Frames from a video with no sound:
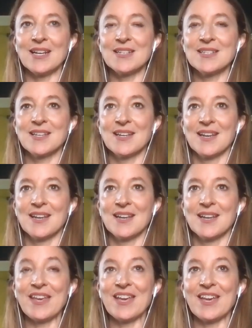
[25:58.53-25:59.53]
And
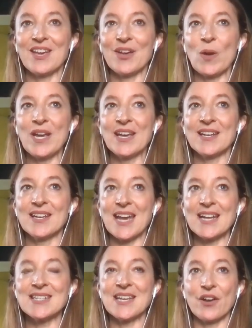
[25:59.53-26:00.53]
I think we
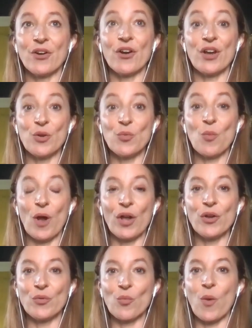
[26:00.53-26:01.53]
can get in our
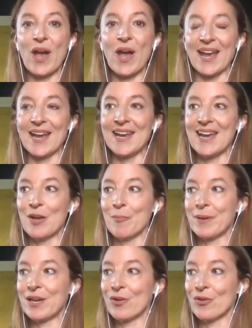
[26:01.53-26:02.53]
own way